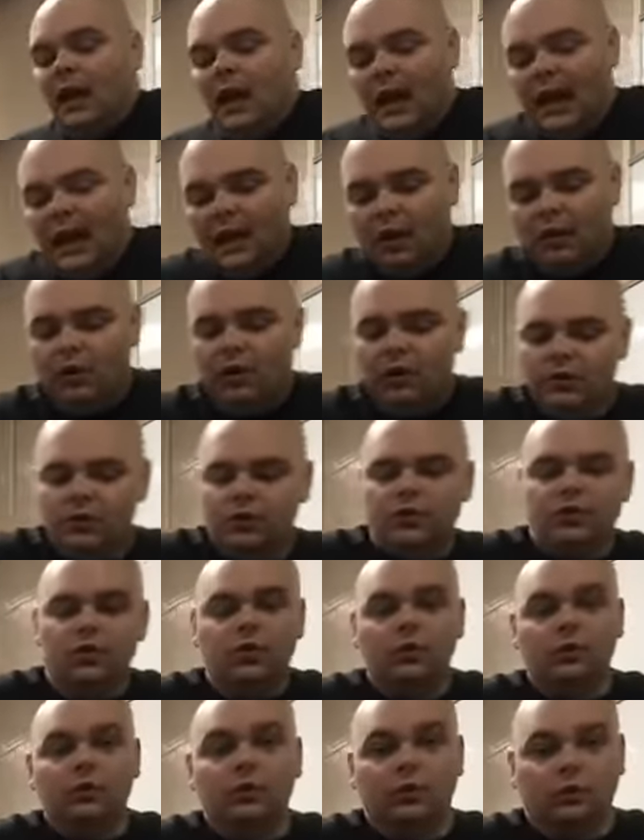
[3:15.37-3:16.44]
How could
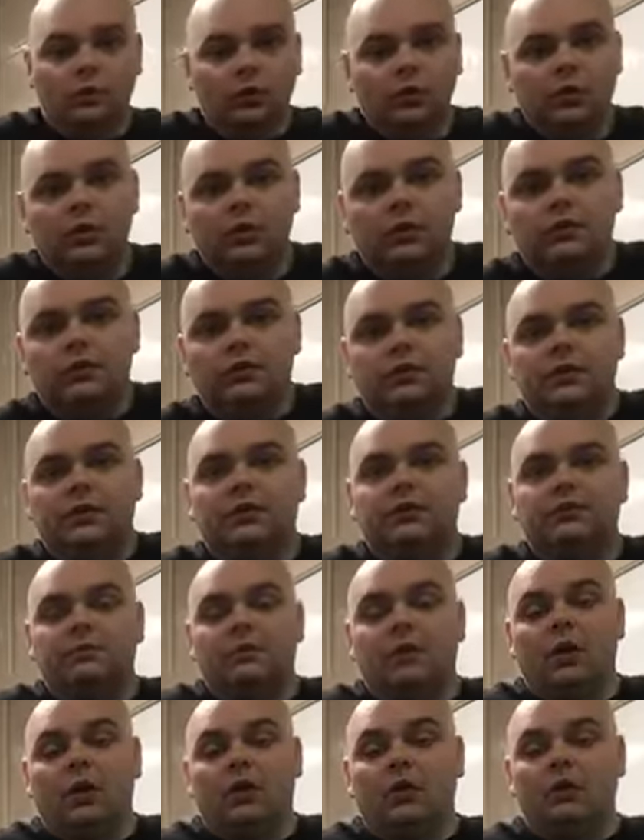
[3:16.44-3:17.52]
you do this
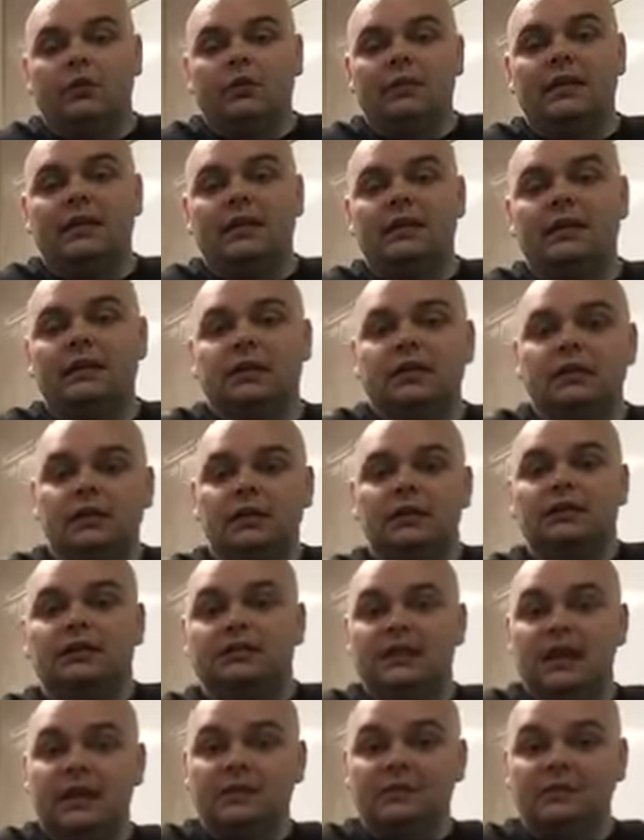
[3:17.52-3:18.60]
from home in a
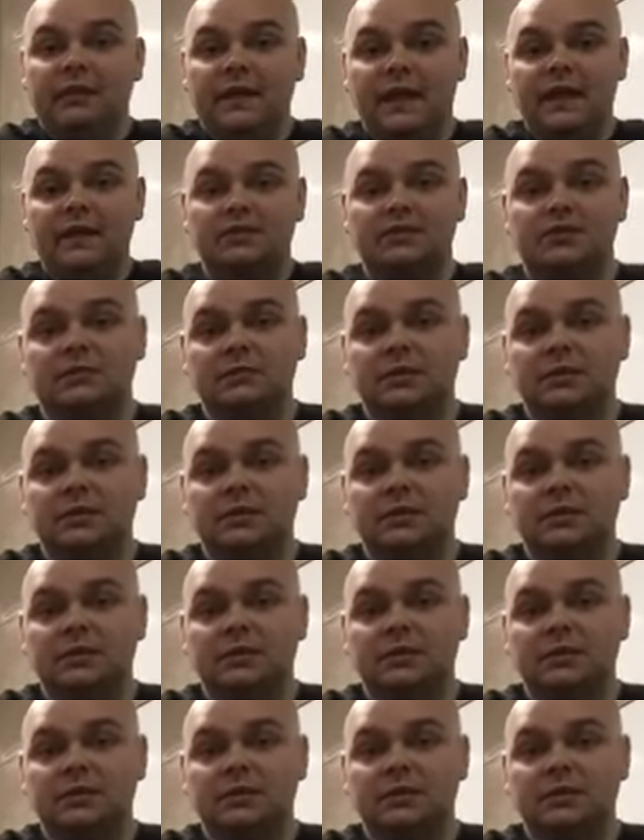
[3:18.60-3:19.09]
safe fashion?